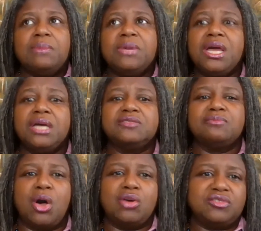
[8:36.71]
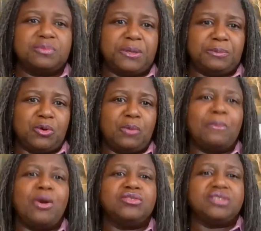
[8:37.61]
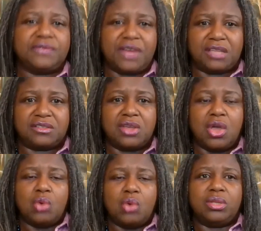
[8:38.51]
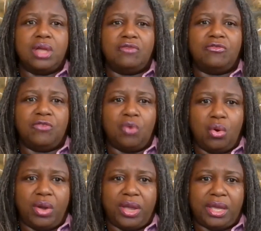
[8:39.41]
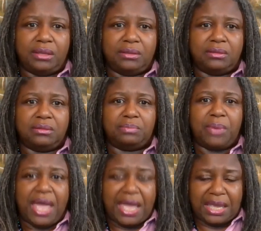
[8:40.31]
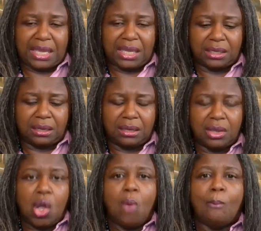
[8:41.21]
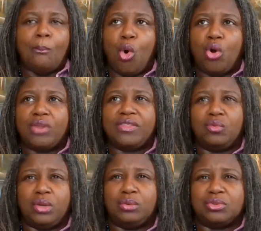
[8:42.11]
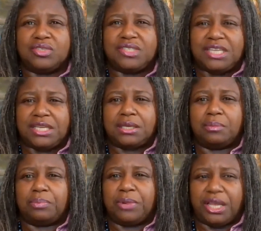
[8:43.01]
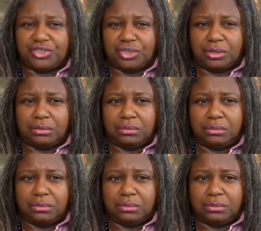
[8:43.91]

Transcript: Because most of us will avoid pain more than we will seek pleasure.